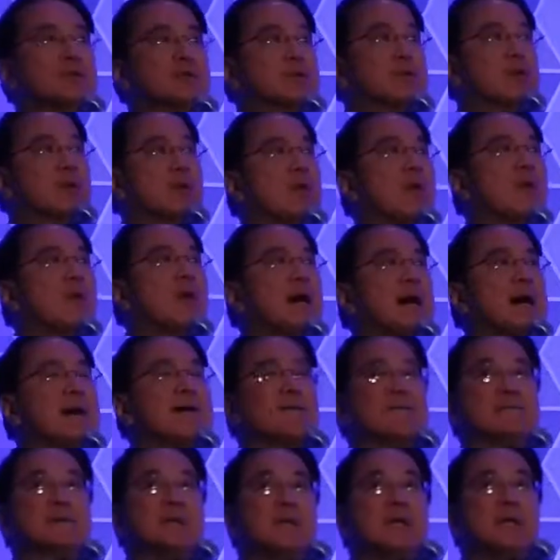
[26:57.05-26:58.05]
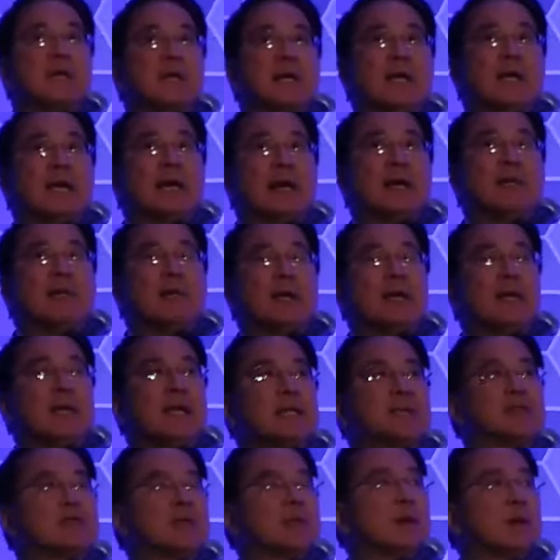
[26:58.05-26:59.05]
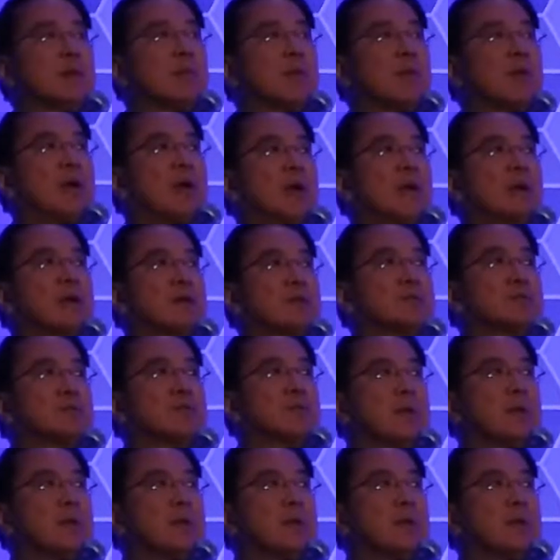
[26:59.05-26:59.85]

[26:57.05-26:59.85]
to craft our ageLOC products,